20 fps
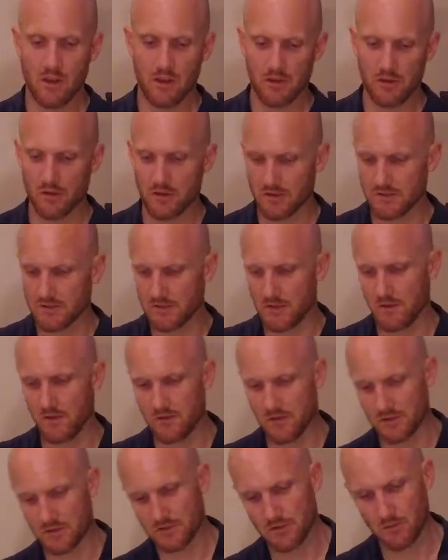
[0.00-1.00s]
You can see that
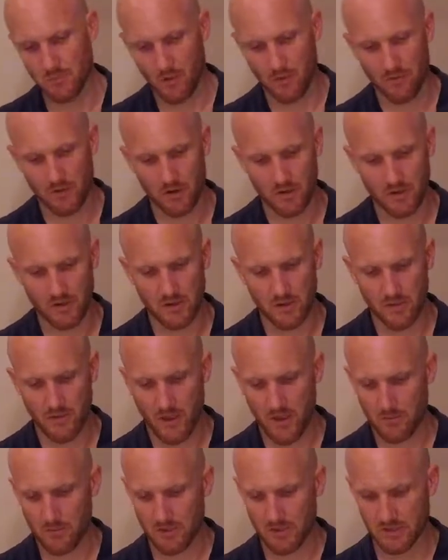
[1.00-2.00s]
this tube, I've already done
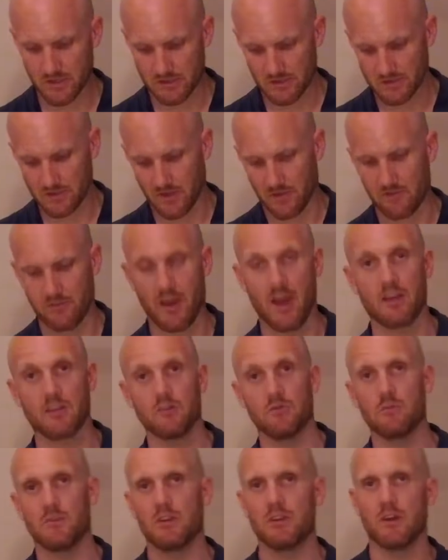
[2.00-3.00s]
that because it's like
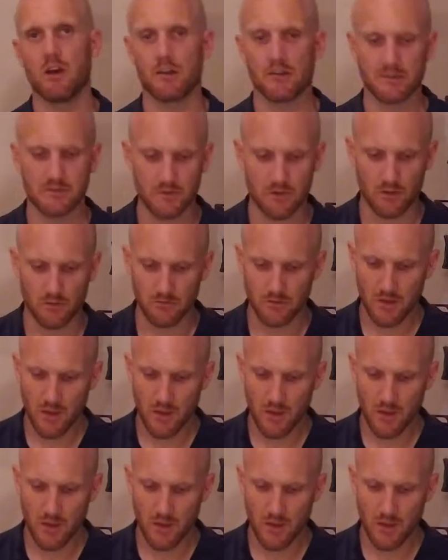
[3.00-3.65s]
vacuumed in on itself.